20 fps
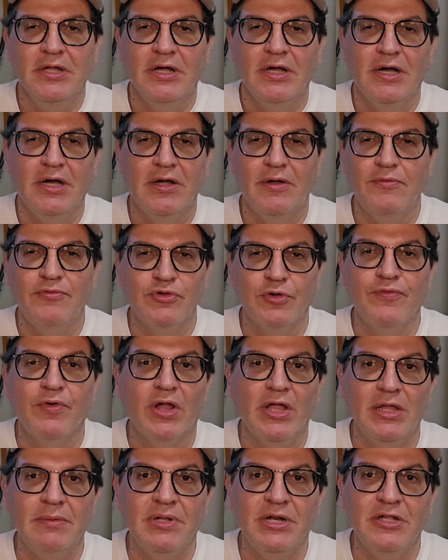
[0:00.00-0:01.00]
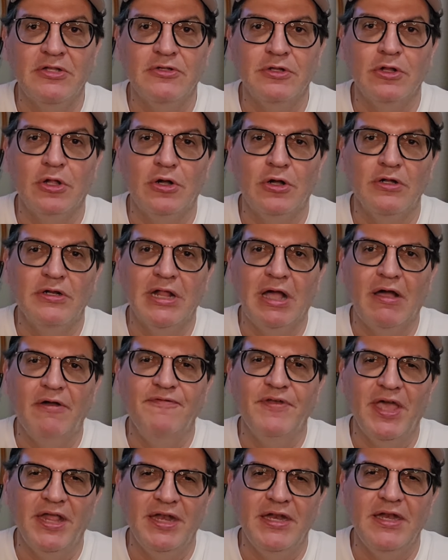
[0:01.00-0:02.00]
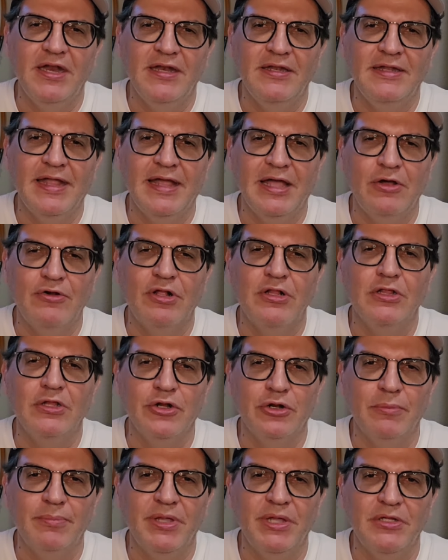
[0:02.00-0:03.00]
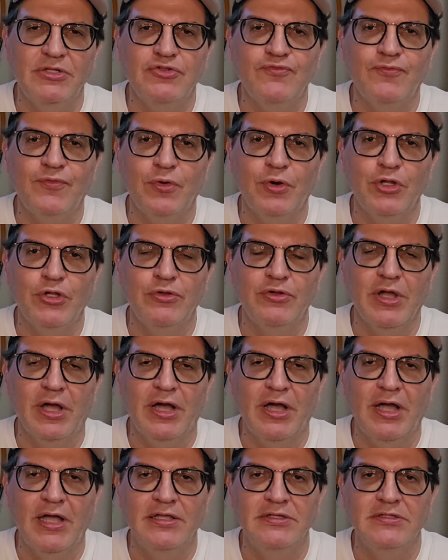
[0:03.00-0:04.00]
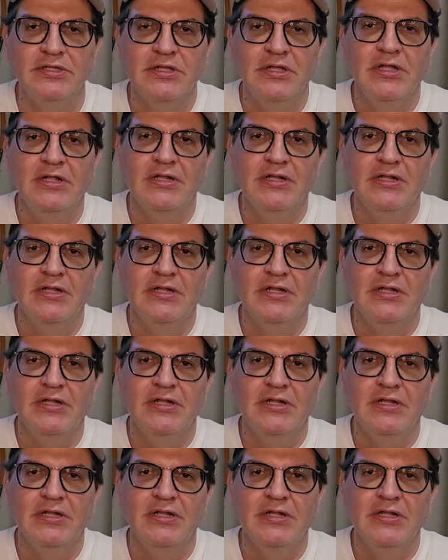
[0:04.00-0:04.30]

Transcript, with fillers: Uh, it was over eight minutes long. Now I've edited down a little bit for you guys